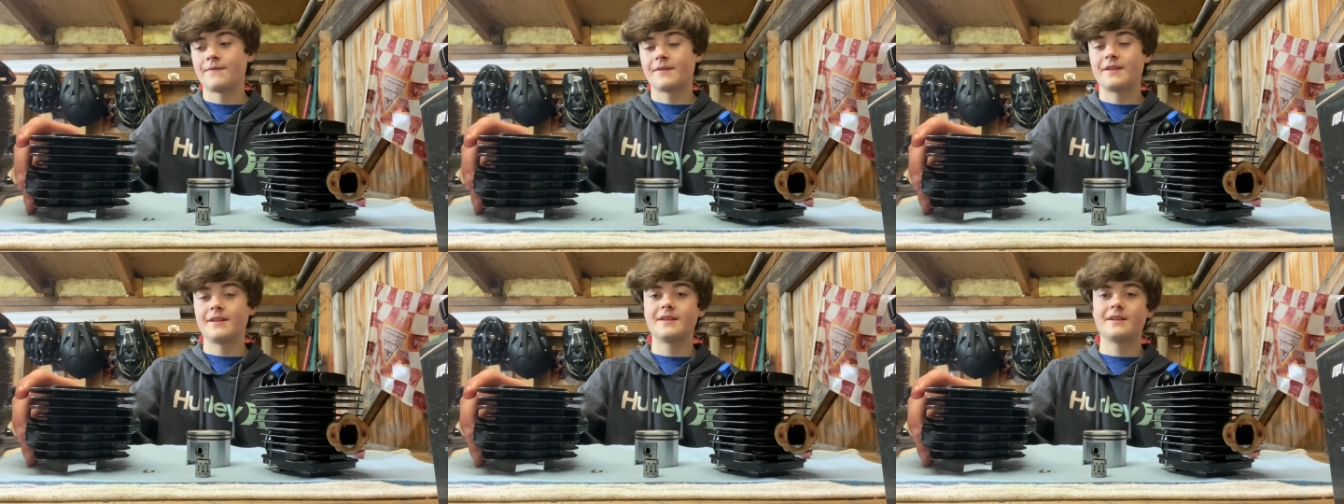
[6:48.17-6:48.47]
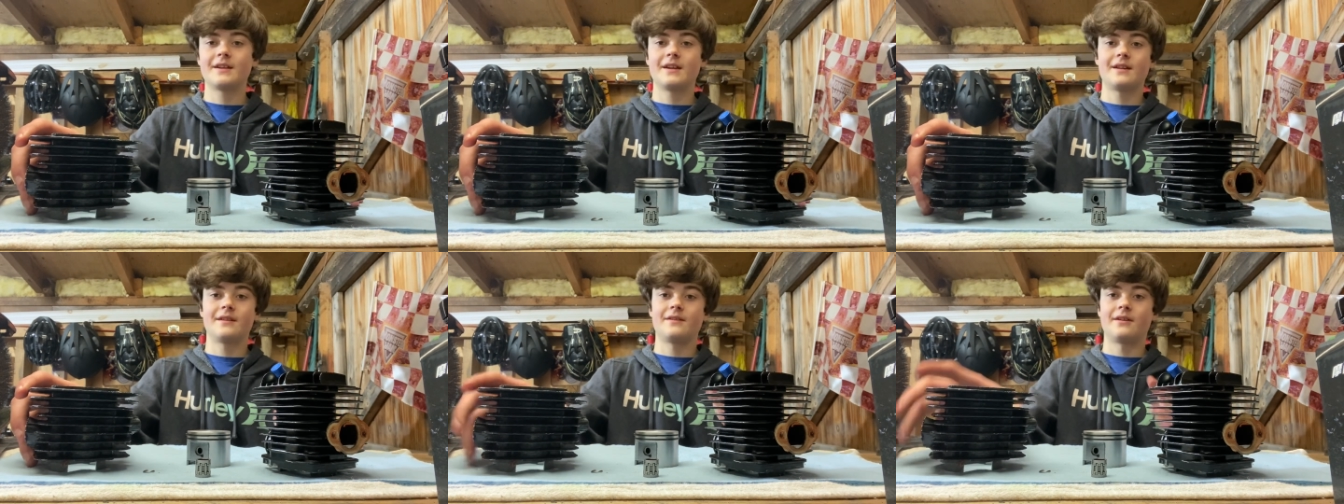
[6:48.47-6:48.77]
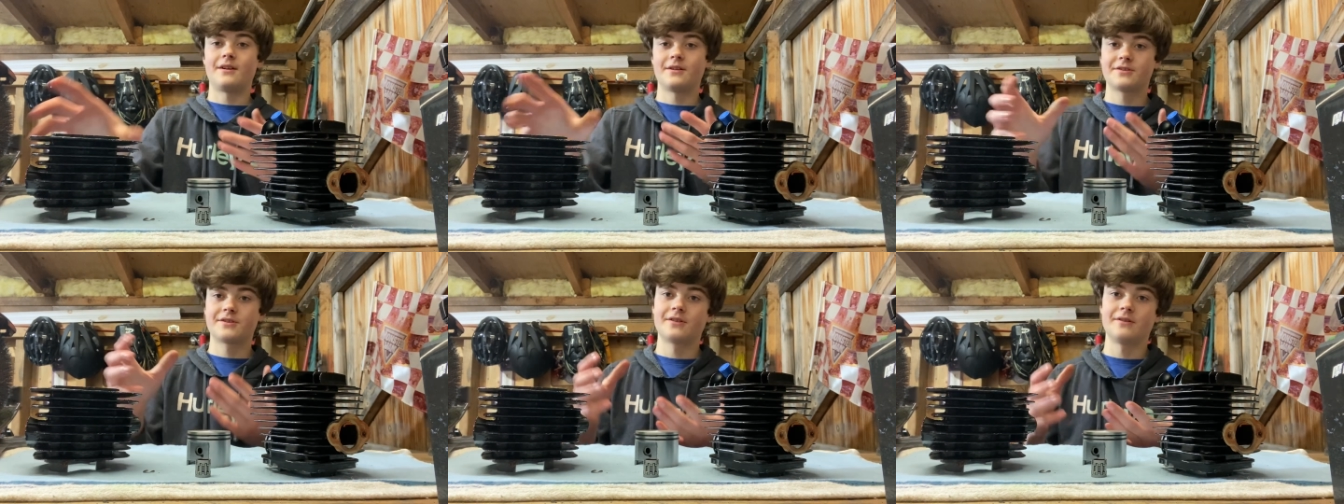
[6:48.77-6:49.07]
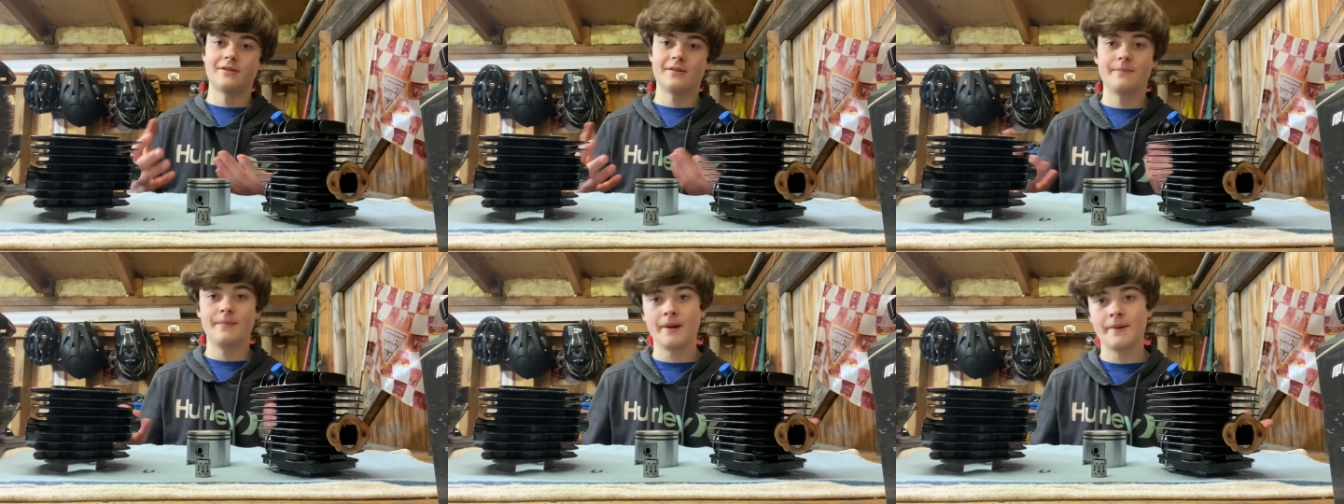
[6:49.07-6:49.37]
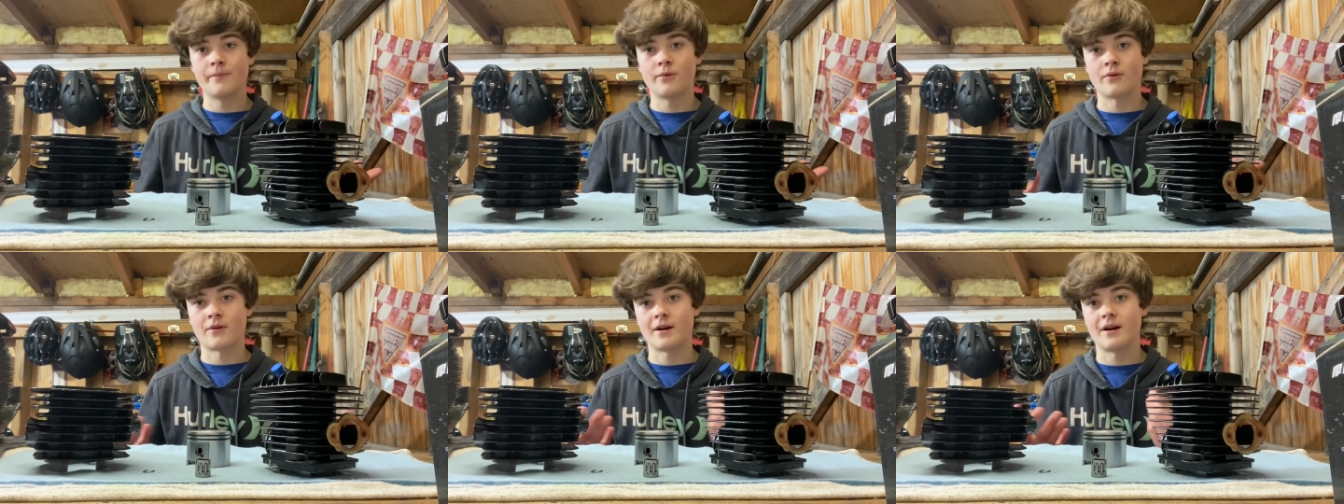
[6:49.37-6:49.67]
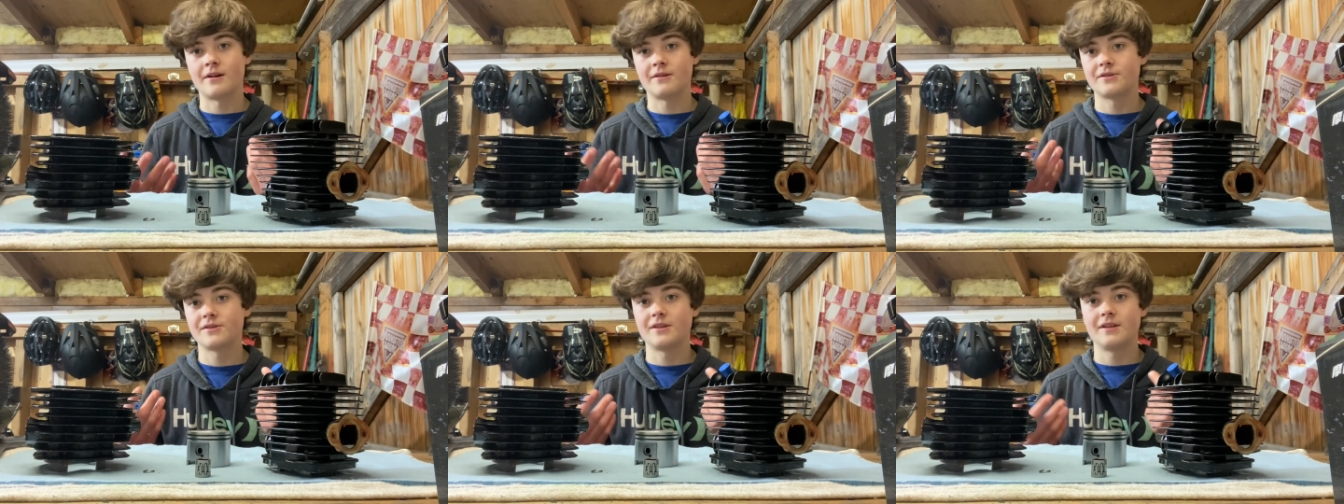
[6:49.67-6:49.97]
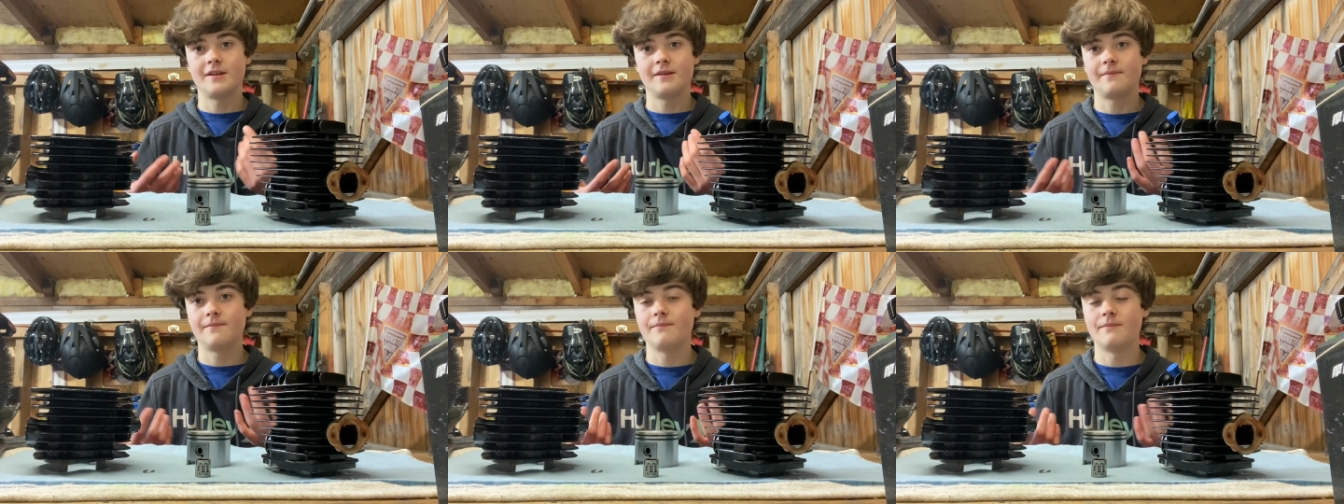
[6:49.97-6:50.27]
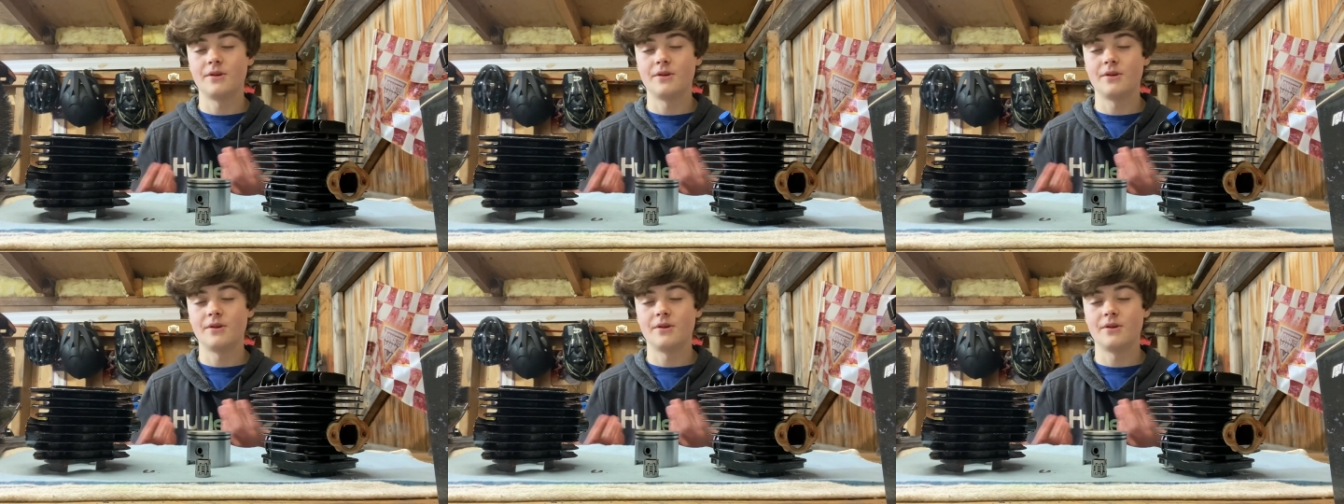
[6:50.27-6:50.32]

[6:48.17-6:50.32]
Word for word: The, and also the big bore iron sleeve,